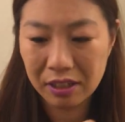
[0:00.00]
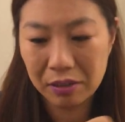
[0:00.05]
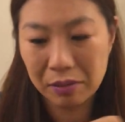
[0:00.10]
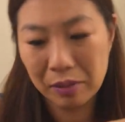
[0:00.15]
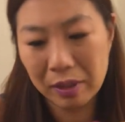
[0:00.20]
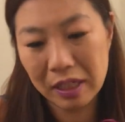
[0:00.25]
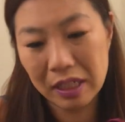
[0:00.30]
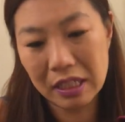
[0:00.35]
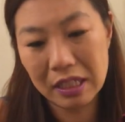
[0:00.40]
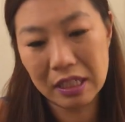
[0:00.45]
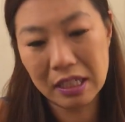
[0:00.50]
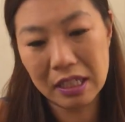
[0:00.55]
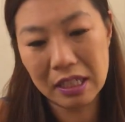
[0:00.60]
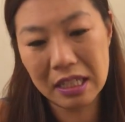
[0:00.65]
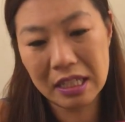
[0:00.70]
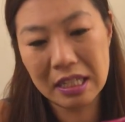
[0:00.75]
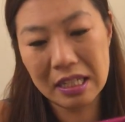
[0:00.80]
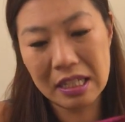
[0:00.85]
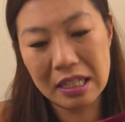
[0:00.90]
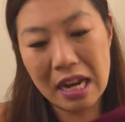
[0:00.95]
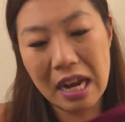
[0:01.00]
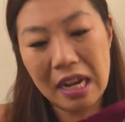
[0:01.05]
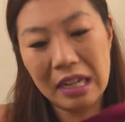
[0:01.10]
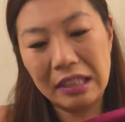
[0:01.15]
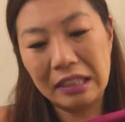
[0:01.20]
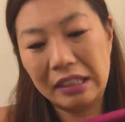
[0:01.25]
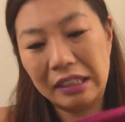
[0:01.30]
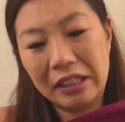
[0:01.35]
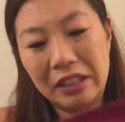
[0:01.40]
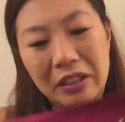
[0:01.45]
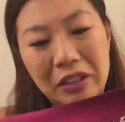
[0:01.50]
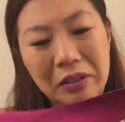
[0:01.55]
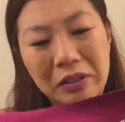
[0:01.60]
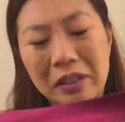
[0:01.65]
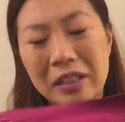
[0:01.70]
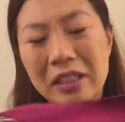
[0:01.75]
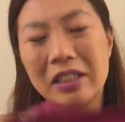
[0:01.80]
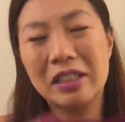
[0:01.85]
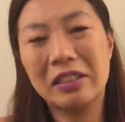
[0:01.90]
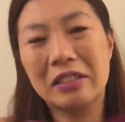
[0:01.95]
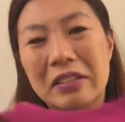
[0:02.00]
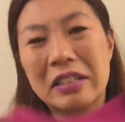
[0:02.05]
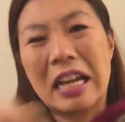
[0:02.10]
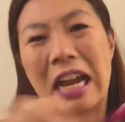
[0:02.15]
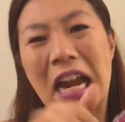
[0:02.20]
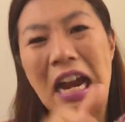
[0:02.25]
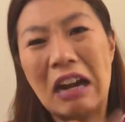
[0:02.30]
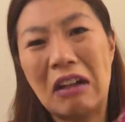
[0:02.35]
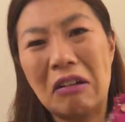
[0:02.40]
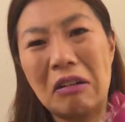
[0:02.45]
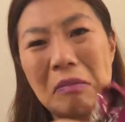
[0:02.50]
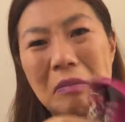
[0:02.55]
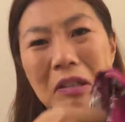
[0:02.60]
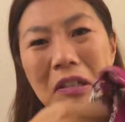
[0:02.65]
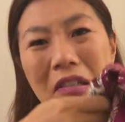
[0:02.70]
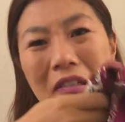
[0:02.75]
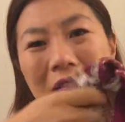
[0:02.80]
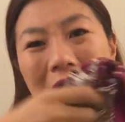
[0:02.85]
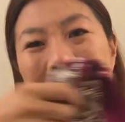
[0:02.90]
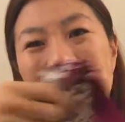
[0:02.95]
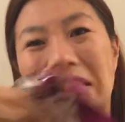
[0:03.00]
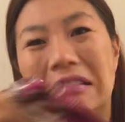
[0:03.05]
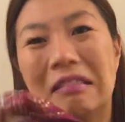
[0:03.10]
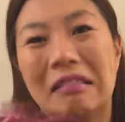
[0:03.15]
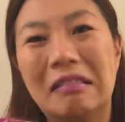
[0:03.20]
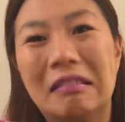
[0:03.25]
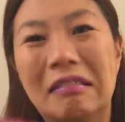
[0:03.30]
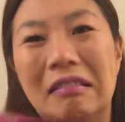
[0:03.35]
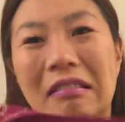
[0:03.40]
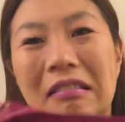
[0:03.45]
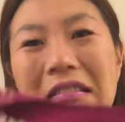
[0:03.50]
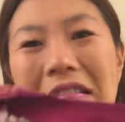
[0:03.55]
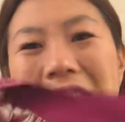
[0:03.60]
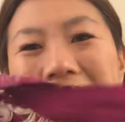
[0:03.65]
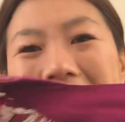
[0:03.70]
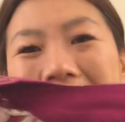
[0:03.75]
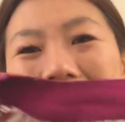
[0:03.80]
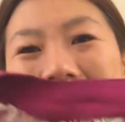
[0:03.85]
what is this? Style & Co. These are terrible. Ugh.